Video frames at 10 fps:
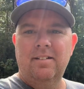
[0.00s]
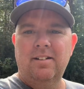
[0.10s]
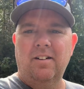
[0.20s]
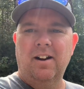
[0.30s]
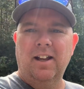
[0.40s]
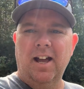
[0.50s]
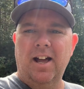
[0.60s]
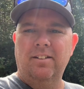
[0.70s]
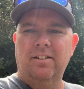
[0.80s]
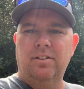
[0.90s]
All right,
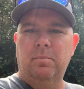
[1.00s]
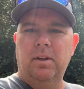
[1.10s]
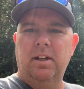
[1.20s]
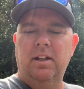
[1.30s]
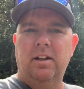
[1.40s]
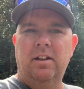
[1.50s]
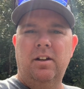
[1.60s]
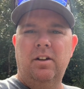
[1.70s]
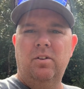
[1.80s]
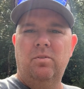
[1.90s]
guys, it's been
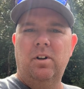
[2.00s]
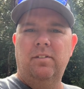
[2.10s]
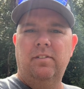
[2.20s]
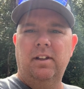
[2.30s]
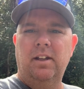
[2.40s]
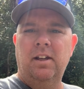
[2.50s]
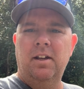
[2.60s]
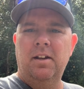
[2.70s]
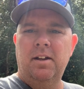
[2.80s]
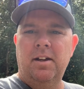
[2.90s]
roughly
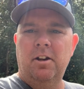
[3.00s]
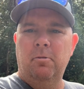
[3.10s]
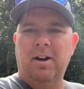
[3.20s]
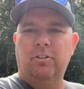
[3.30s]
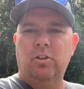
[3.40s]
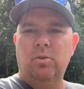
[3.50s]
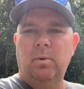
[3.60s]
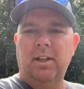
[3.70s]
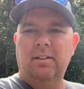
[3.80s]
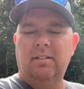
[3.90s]
about 2
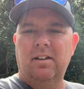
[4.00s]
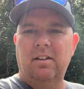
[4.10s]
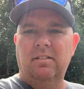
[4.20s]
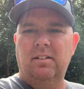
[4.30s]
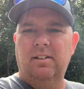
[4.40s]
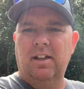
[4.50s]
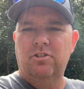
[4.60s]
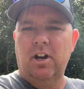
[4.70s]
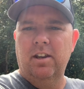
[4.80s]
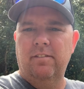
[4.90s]
weeks since I
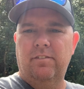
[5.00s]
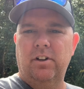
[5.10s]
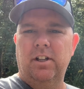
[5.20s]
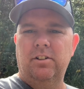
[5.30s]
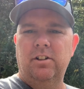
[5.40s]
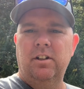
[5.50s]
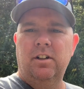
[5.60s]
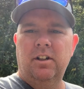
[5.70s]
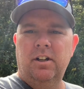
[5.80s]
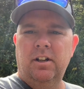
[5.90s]
shot the footage
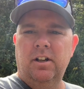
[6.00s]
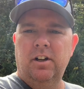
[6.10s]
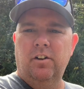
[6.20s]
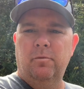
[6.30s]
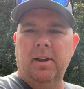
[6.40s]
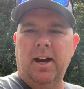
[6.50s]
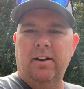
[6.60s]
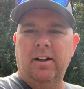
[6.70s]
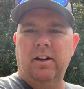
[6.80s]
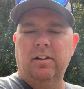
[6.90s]
of me out
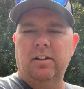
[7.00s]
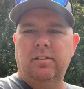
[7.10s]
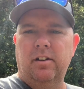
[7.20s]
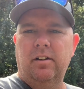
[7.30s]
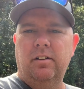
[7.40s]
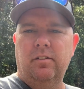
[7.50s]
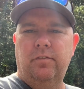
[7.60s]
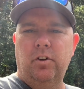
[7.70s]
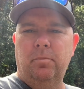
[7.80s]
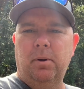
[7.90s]
here at this little
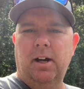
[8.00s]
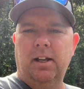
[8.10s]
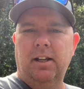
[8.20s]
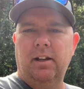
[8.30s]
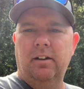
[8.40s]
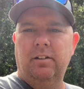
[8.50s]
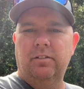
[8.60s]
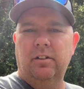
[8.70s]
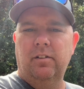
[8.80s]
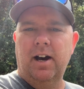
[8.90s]
food plot here, this
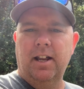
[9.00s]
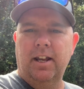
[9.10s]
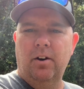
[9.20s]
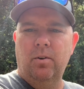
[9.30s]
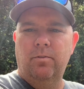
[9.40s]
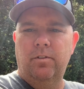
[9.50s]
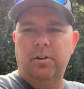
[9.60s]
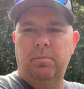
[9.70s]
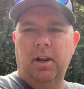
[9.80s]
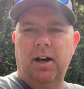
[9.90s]
little hidey hole
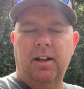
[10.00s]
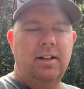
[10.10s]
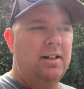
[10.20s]
food plot